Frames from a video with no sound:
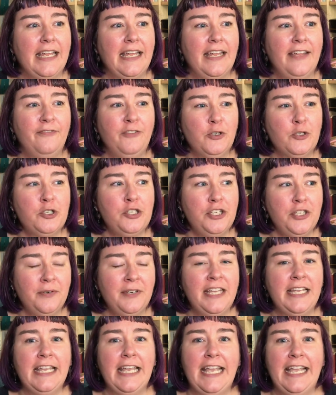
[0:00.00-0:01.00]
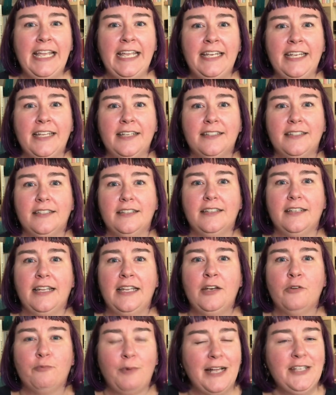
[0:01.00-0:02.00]
if you're shooting in
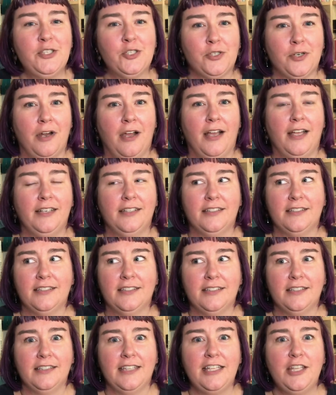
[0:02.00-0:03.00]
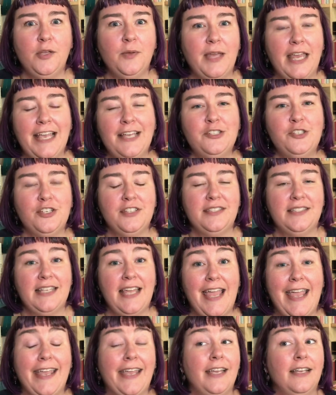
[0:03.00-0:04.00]
a restaurant, like, you can't just
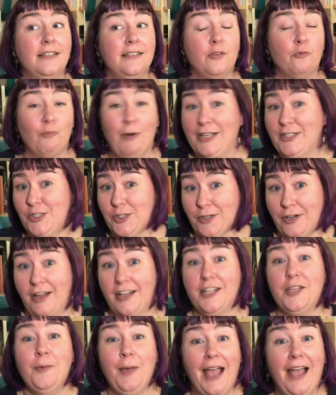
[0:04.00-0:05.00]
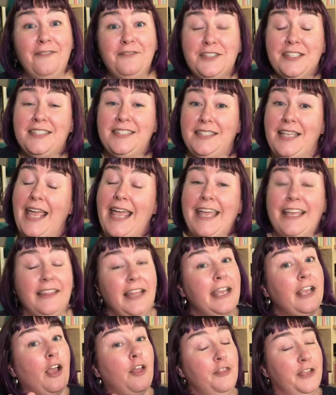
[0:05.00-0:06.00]
say restaurant, you have to say,
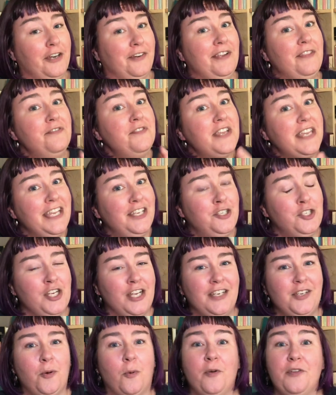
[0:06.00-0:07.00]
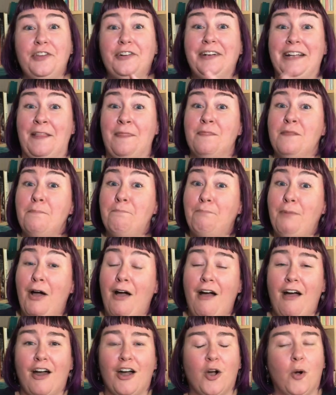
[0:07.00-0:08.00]
like, they're in the kitchen, or they're in the
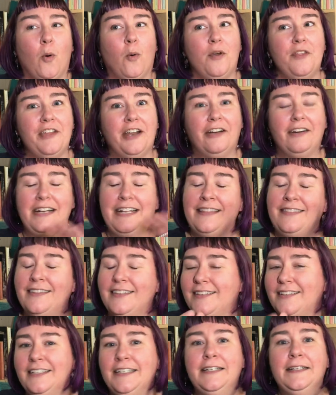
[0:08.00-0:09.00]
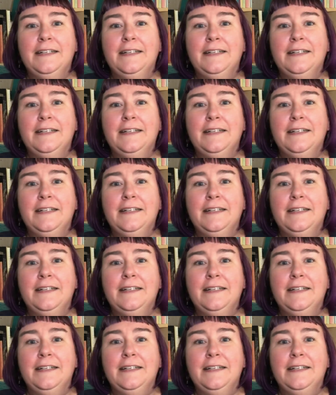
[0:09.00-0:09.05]
bar, or they're in the,